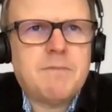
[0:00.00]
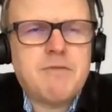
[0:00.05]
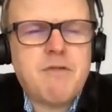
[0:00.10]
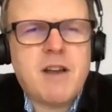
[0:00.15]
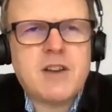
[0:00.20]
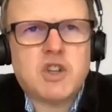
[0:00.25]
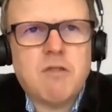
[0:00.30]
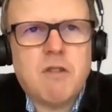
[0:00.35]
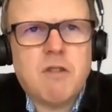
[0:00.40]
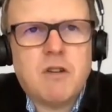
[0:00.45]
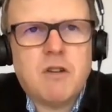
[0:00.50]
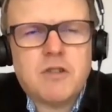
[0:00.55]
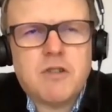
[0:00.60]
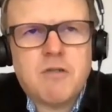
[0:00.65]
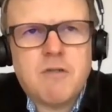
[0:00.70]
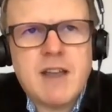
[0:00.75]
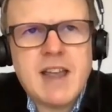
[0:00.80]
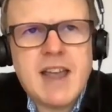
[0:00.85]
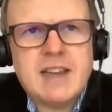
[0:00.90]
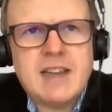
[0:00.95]
pressure on
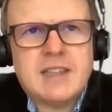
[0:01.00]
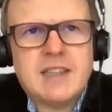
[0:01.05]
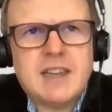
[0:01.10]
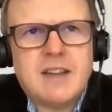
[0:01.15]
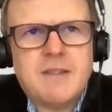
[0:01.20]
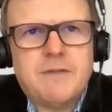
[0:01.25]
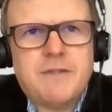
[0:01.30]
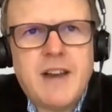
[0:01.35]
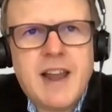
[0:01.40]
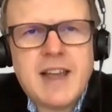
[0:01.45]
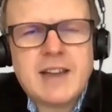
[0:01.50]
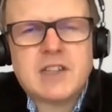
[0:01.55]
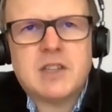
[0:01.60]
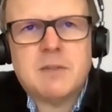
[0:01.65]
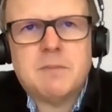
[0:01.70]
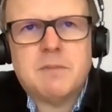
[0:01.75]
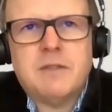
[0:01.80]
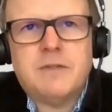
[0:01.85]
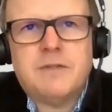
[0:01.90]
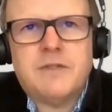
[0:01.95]
creating
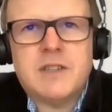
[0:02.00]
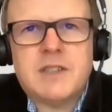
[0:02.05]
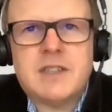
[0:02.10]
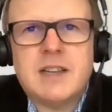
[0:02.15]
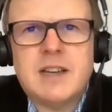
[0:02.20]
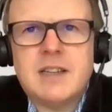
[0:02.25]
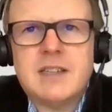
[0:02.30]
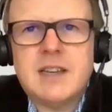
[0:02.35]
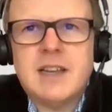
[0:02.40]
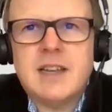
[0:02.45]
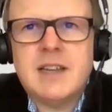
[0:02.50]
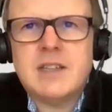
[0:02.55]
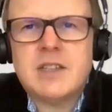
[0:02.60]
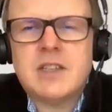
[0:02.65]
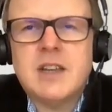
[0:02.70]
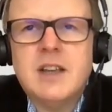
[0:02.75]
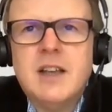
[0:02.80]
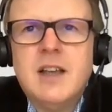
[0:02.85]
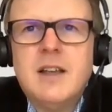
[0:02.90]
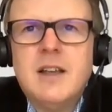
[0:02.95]
flexible
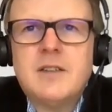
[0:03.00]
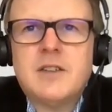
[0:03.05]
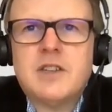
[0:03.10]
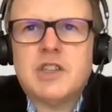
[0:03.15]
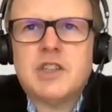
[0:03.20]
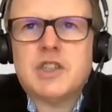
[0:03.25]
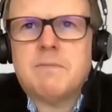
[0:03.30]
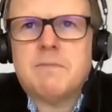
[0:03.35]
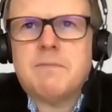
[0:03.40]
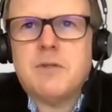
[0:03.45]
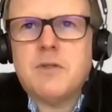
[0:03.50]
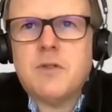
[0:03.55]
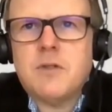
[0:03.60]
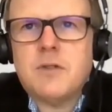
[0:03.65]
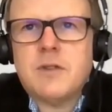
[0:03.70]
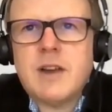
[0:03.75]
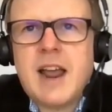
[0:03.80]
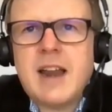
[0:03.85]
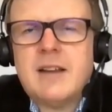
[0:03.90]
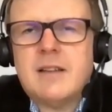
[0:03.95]
facilities to
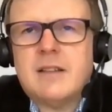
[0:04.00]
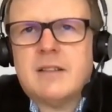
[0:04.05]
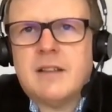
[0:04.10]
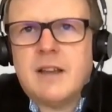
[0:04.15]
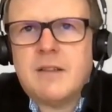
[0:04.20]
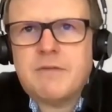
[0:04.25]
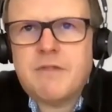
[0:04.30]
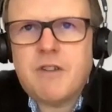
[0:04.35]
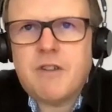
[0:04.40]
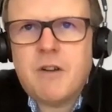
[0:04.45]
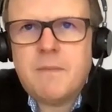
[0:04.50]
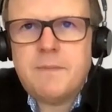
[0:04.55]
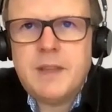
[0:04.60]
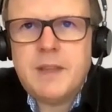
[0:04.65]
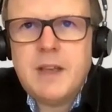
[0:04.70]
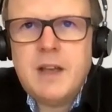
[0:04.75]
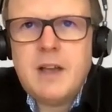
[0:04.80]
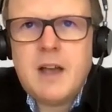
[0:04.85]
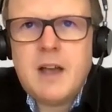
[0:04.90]
support anything from